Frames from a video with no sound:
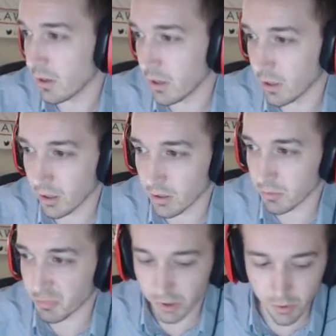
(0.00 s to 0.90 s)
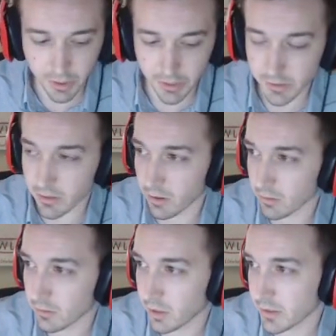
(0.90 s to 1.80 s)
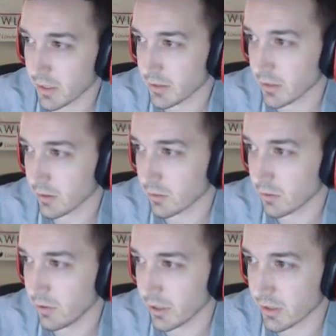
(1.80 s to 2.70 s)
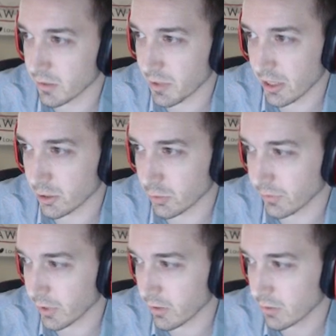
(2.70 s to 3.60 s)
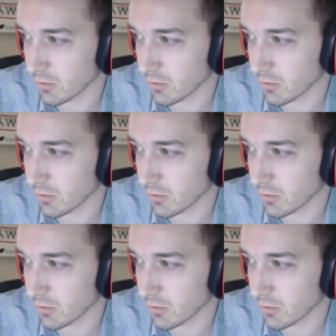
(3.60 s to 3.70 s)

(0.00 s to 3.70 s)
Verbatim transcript: and put you guys there. How does that sound? You guys get to be Andrew for now.